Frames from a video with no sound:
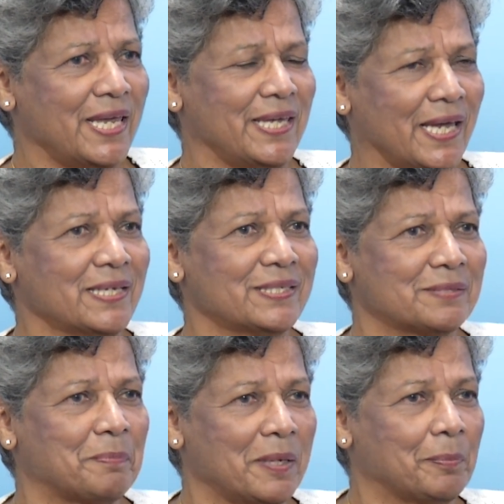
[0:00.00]
yes,
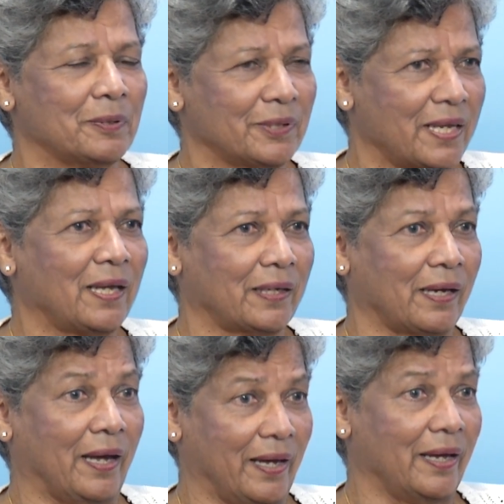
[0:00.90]
people think
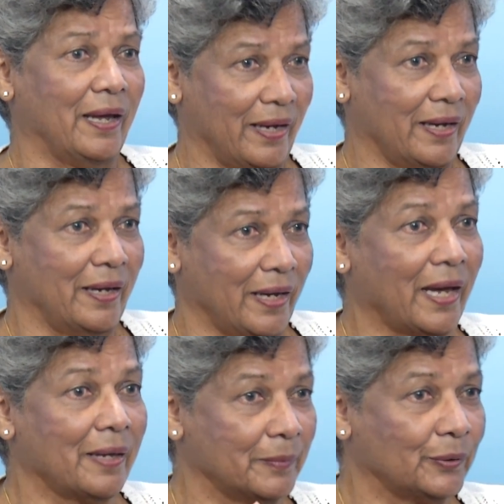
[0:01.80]
I
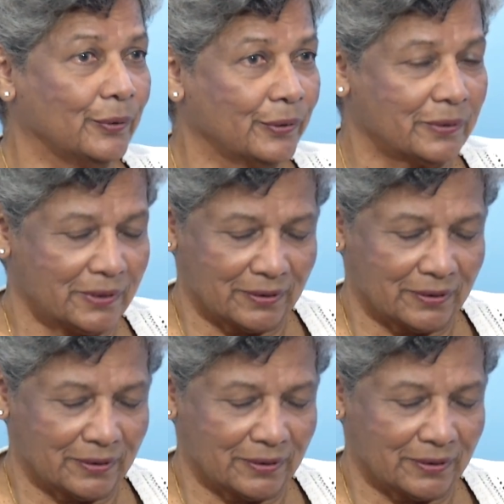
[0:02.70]
am a good